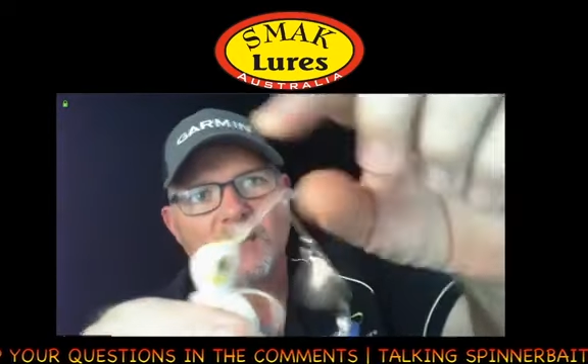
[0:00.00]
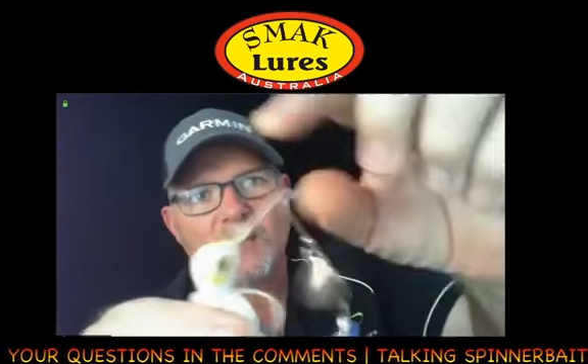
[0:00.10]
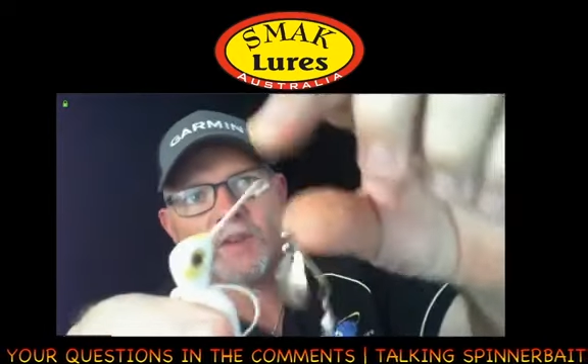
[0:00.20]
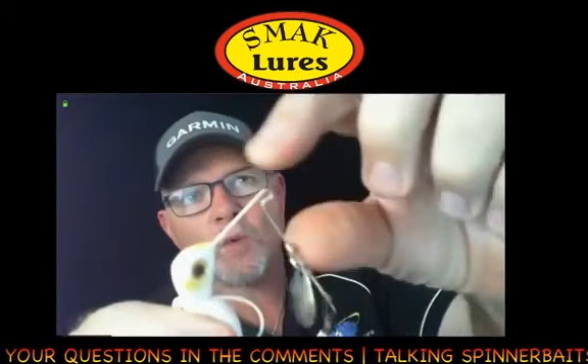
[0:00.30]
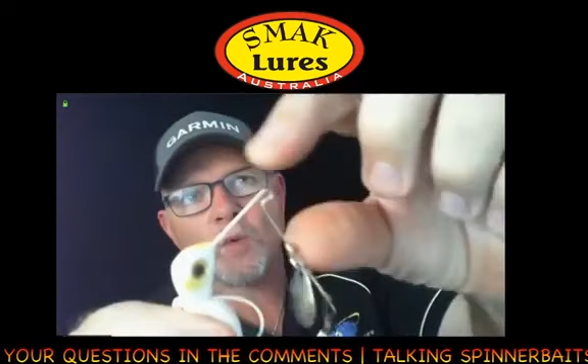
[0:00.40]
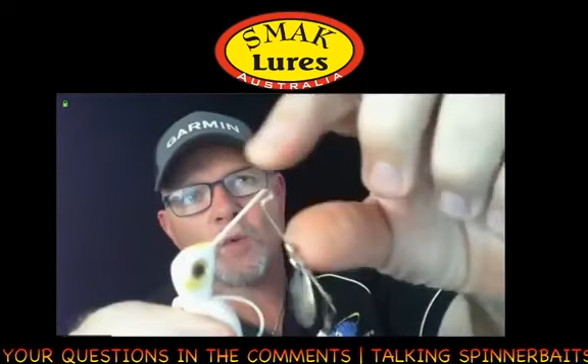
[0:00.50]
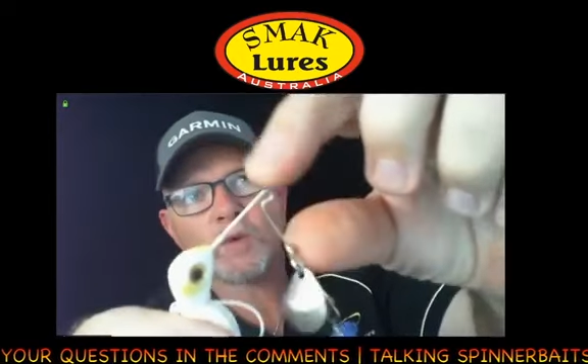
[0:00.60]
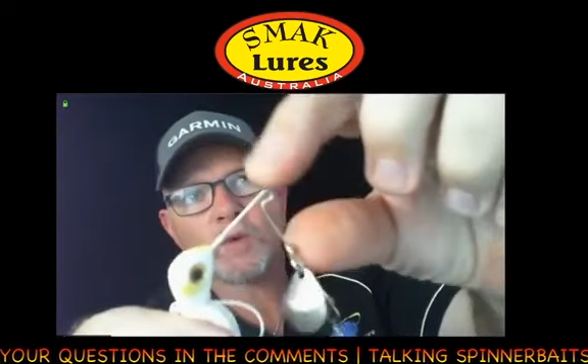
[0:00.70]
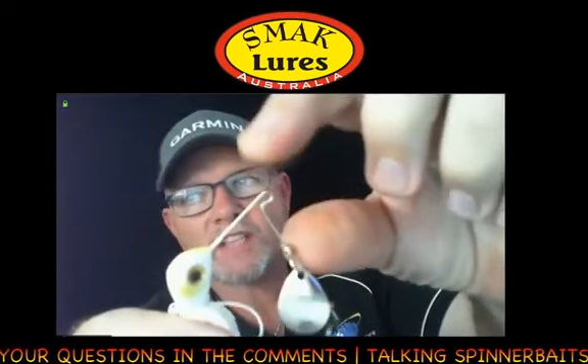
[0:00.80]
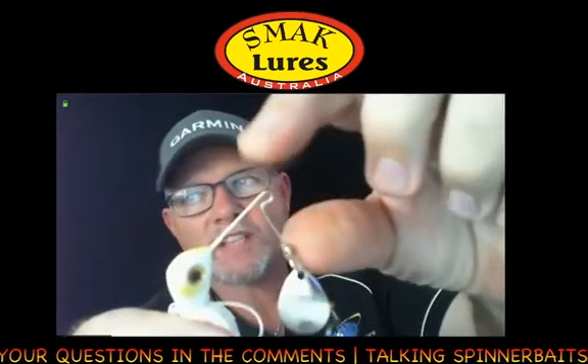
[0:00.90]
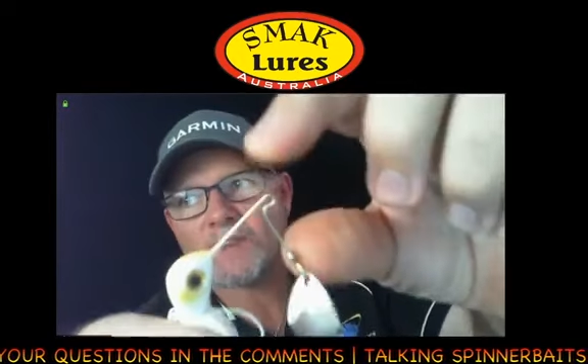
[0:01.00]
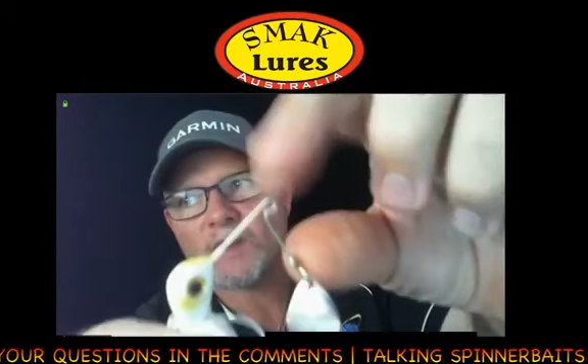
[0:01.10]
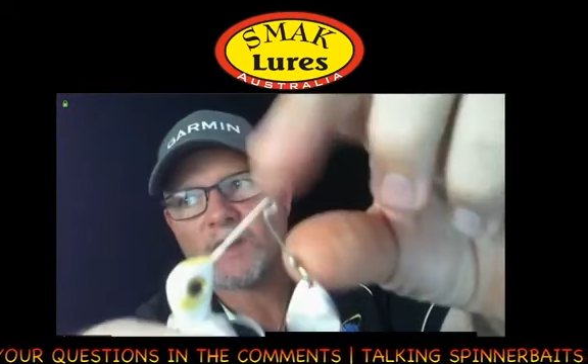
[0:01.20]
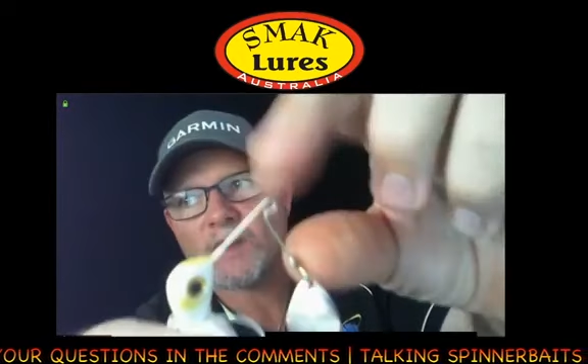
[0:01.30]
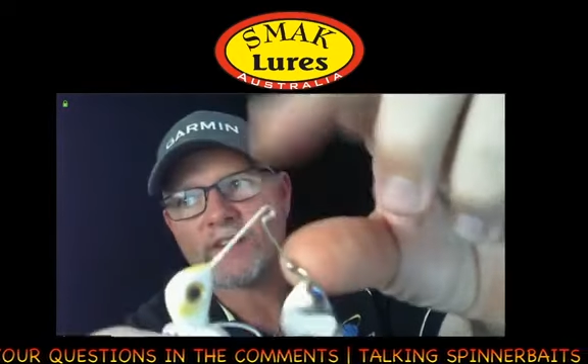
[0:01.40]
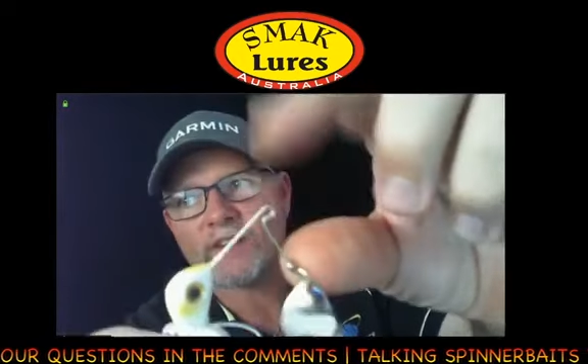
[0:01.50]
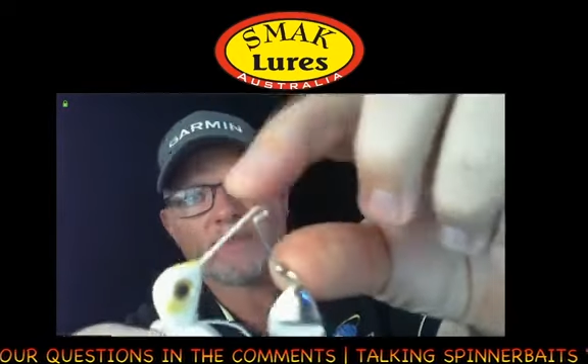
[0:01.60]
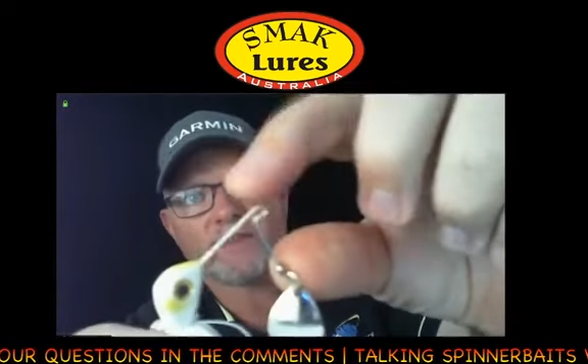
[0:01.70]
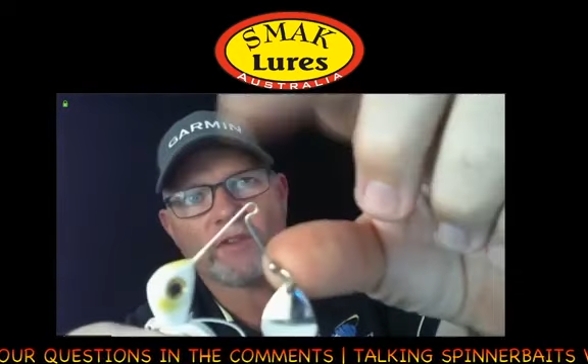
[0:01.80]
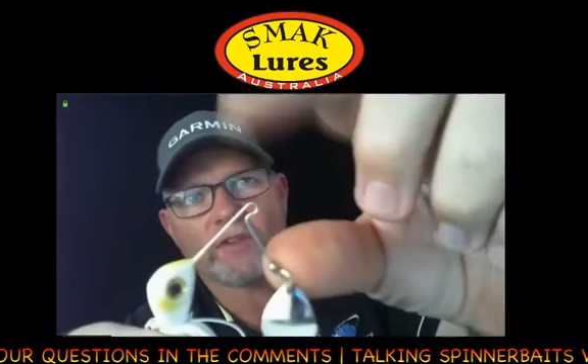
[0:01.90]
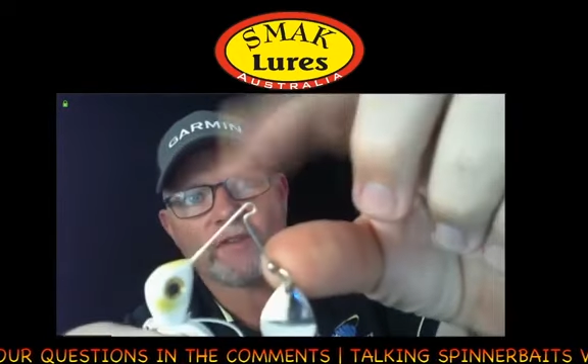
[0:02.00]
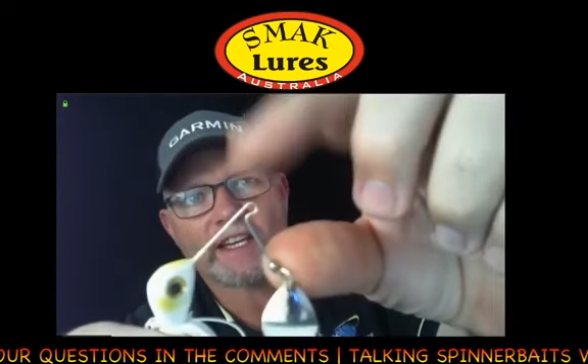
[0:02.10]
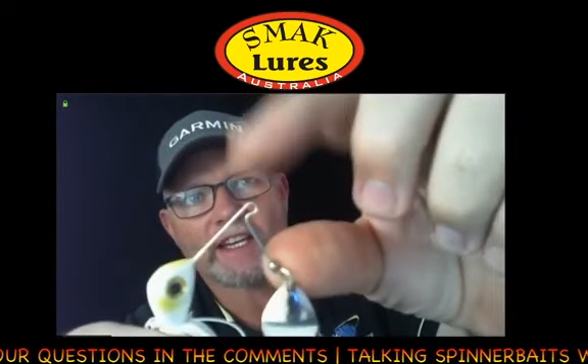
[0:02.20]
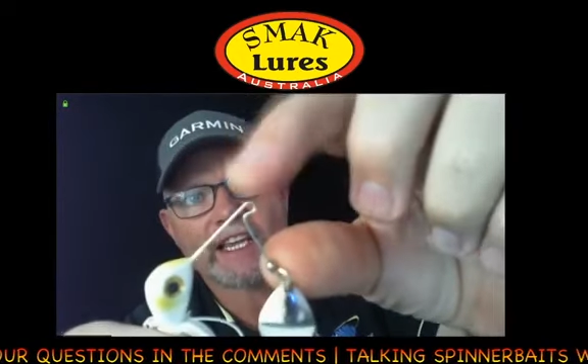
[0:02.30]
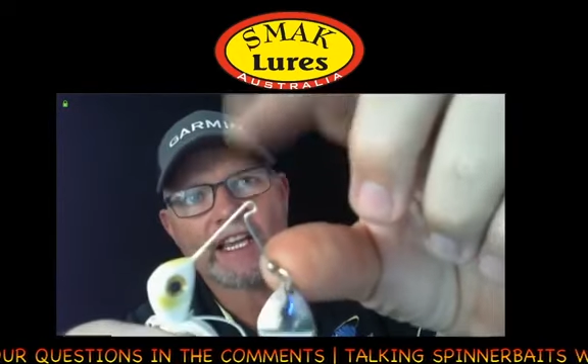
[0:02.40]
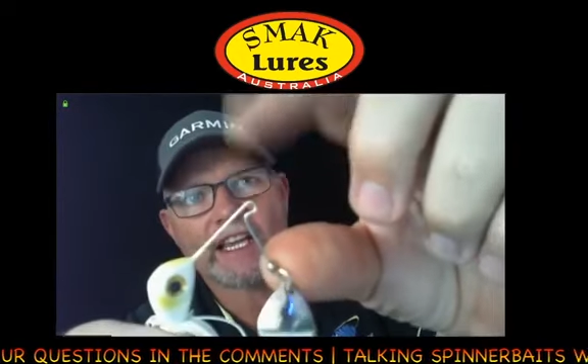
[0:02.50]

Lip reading: on the front here, the more